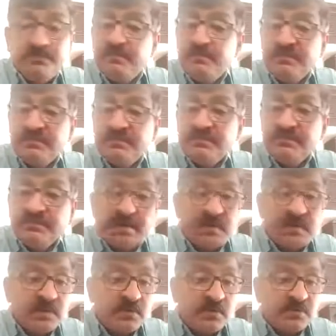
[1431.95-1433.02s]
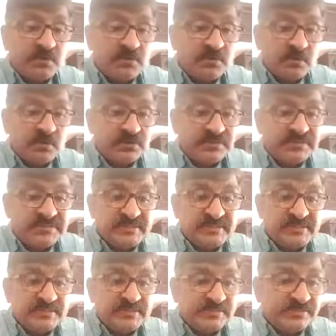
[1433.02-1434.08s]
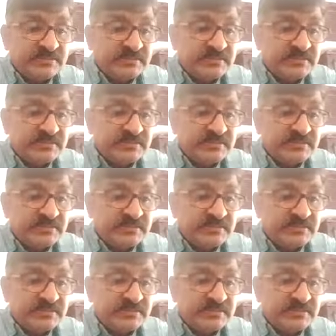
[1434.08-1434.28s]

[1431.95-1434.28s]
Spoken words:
Patient may have non-specific symptoms